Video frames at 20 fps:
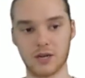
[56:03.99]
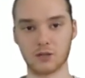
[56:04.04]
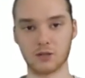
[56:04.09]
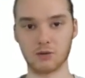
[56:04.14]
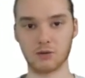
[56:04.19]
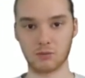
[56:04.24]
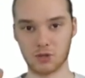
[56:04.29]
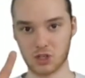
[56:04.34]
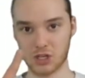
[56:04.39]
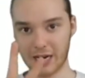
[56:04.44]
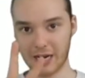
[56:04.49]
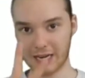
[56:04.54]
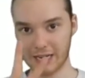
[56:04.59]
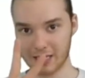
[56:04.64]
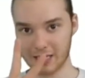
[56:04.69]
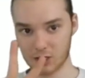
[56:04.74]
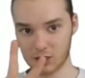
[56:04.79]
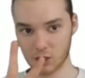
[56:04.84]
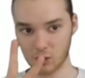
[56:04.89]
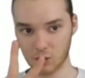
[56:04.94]
So I'm
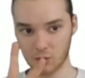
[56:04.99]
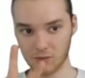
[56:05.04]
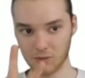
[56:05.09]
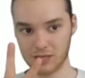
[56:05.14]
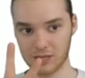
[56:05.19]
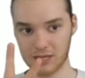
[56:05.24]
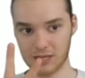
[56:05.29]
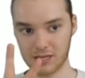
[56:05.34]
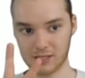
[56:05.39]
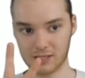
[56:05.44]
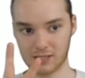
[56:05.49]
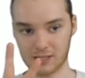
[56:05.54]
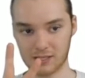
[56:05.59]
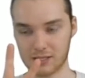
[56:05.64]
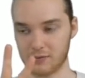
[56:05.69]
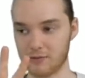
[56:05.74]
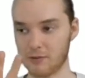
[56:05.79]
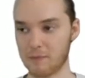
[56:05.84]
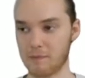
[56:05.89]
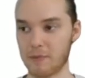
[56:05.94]
checking 2 of these
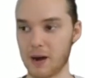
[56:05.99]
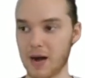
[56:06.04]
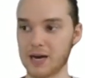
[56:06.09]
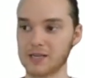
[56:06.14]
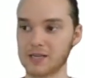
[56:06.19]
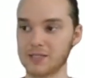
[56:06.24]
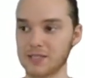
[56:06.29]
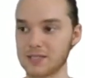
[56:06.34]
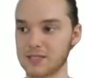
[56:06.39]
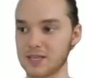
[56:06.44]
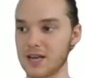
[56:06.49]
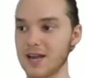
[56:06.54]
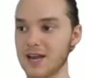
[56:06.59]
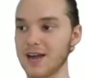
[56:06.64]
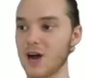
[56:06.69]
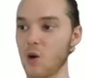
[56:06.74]
different boxes.